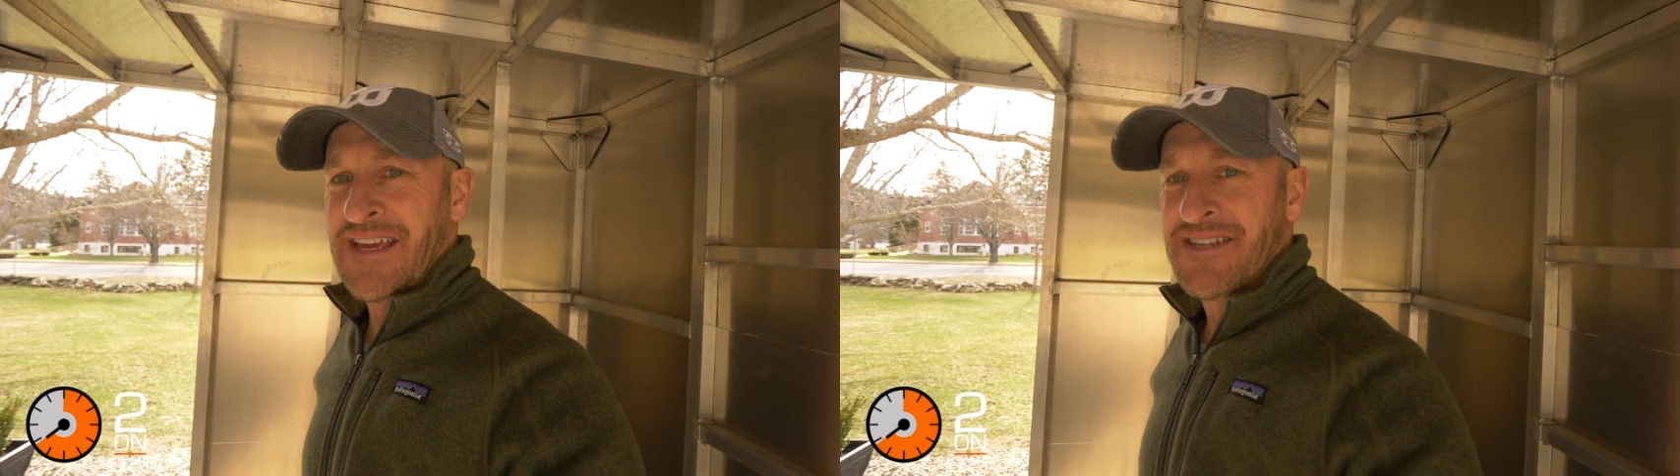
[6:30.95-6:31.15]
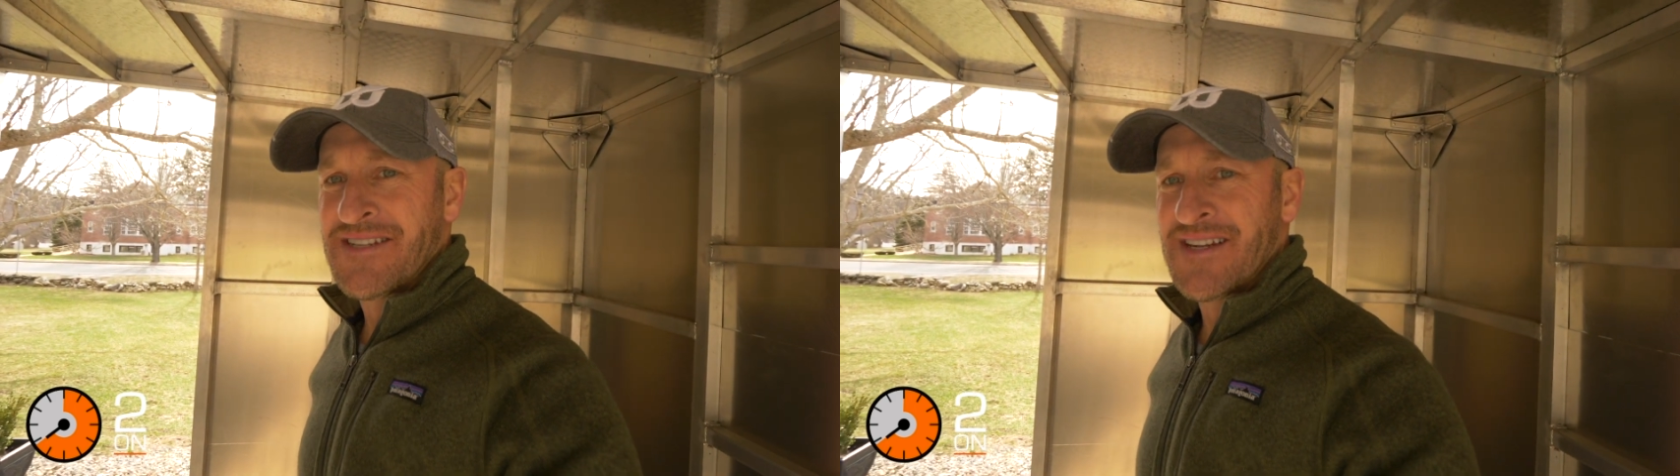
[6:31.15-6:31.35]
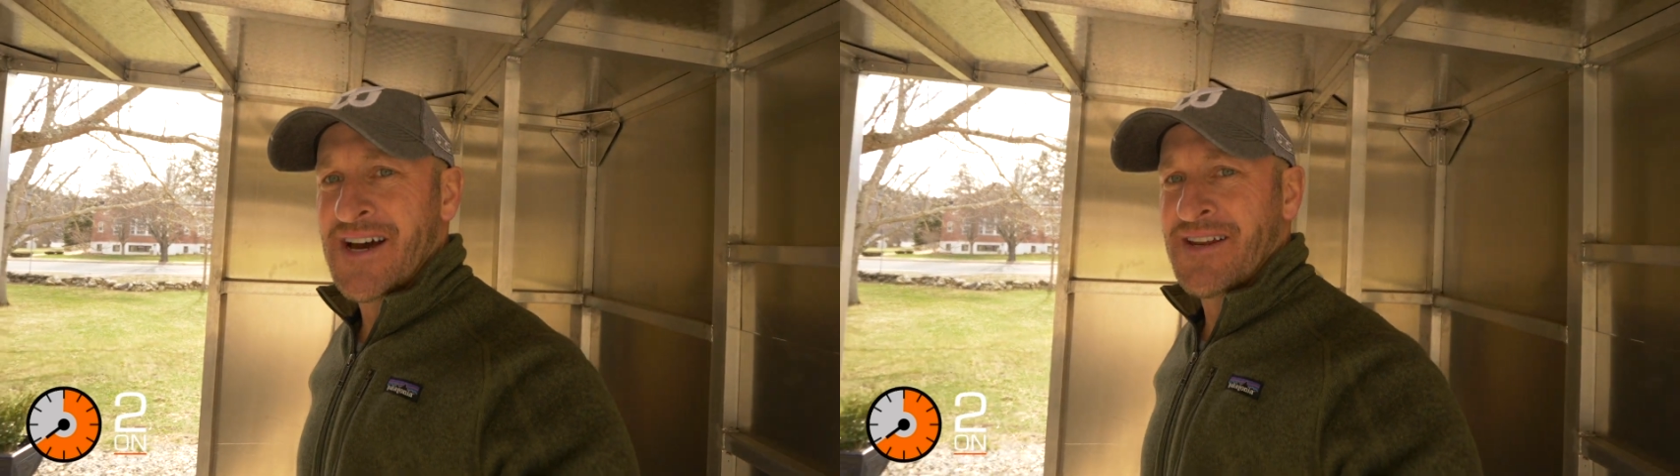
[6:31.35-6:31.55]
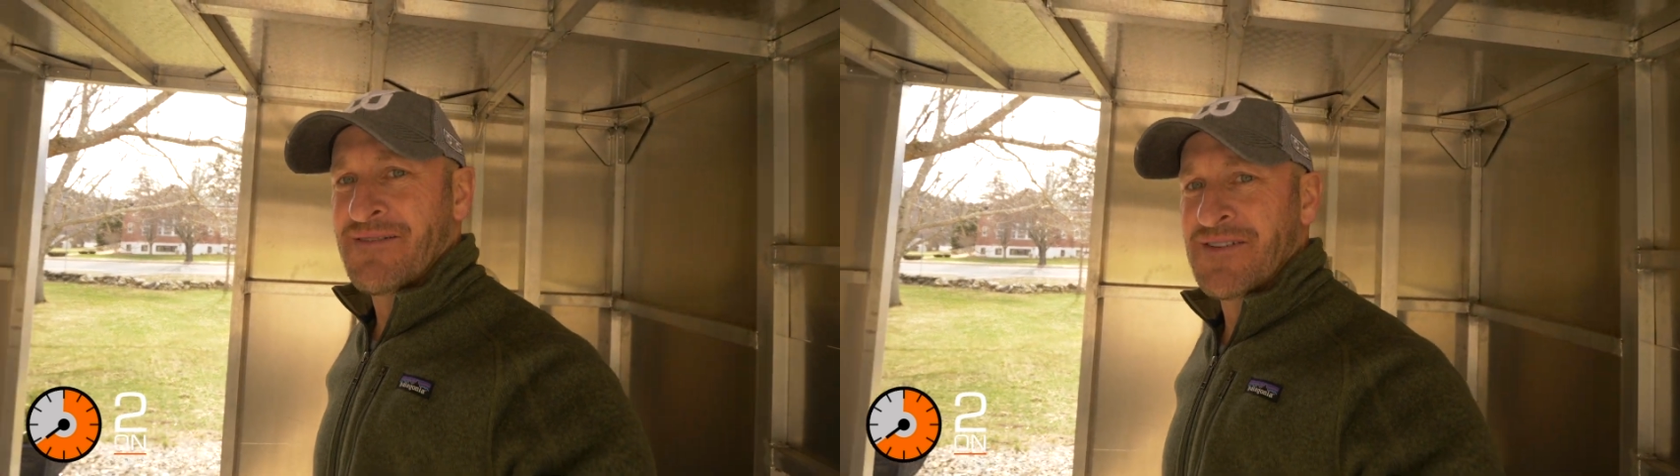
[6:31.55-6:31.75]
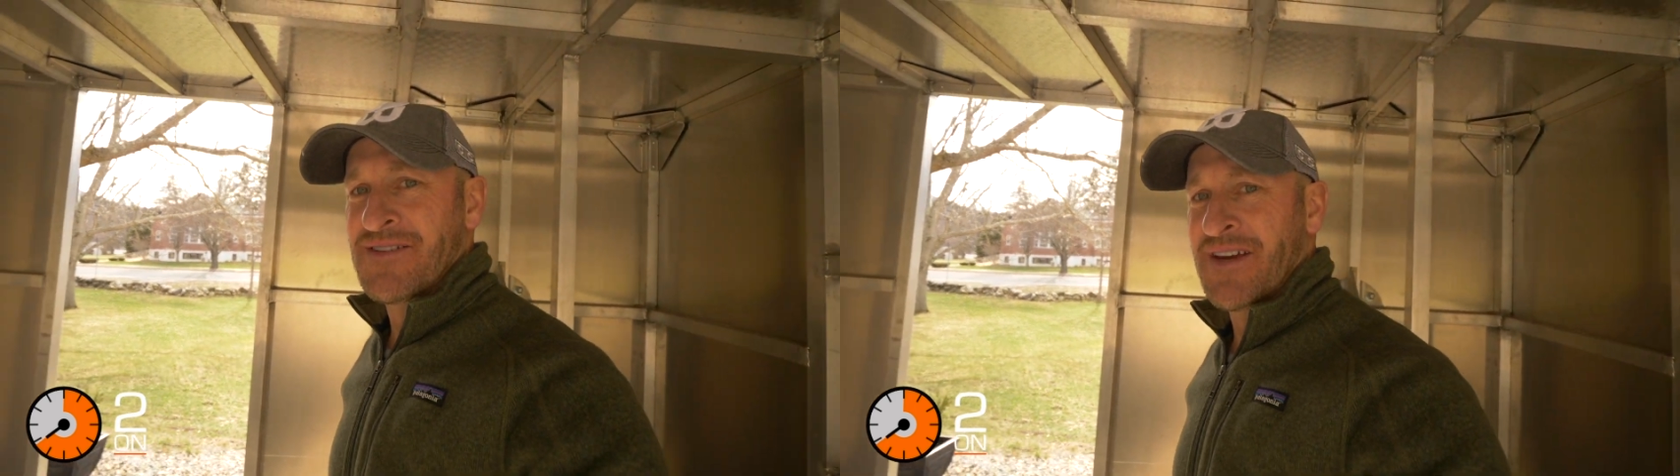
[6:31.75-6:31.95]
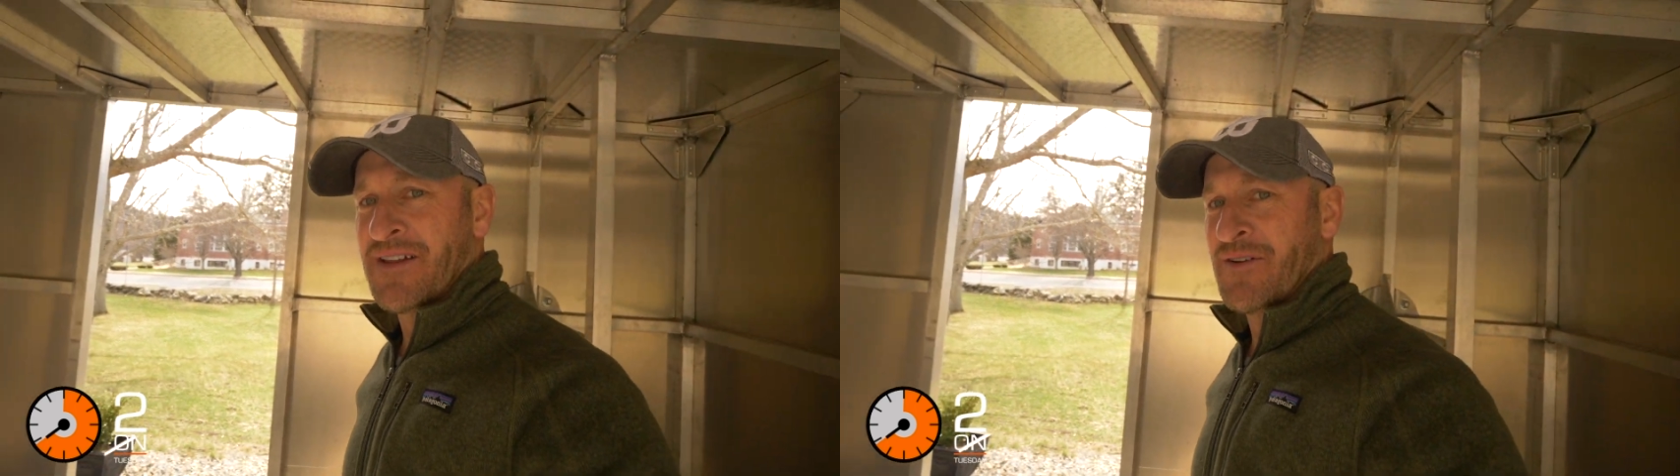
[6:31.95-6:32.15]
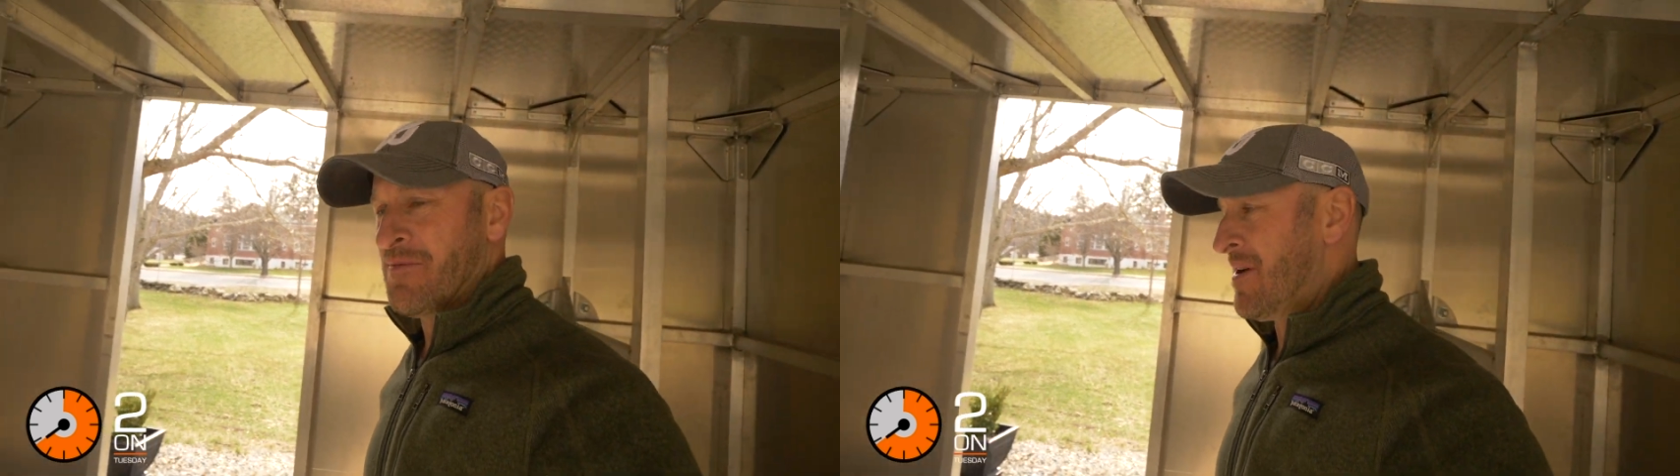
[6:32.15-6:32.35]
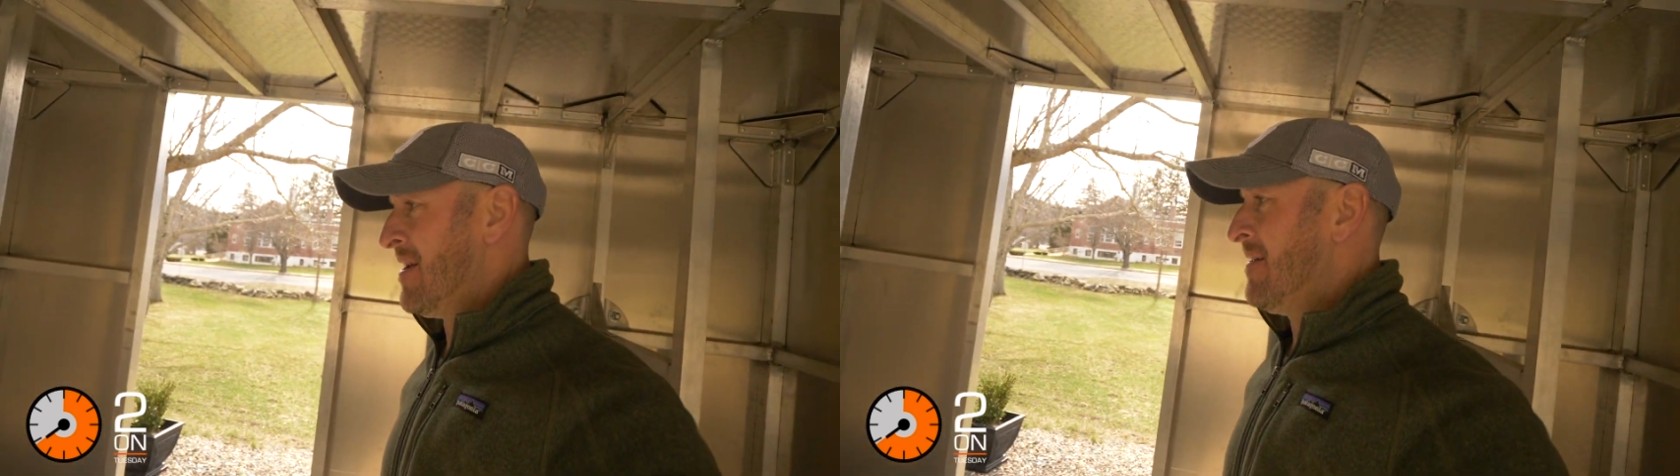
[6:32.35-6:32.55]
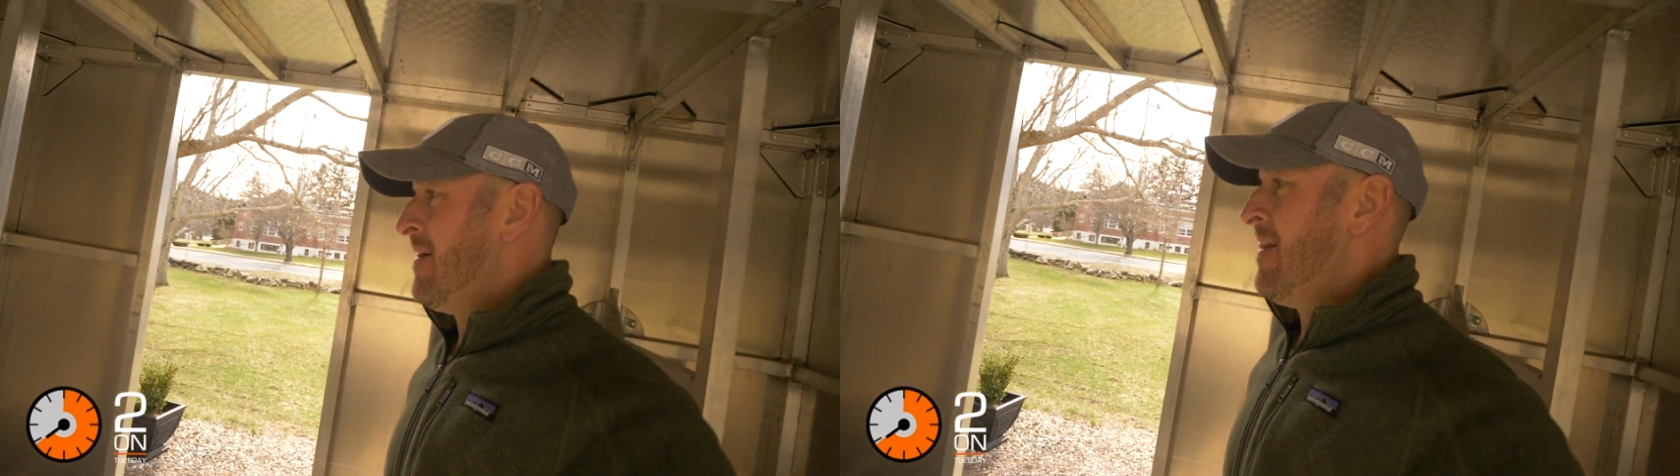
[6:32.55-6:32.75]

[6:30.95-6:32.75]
inside of this thing a little bit.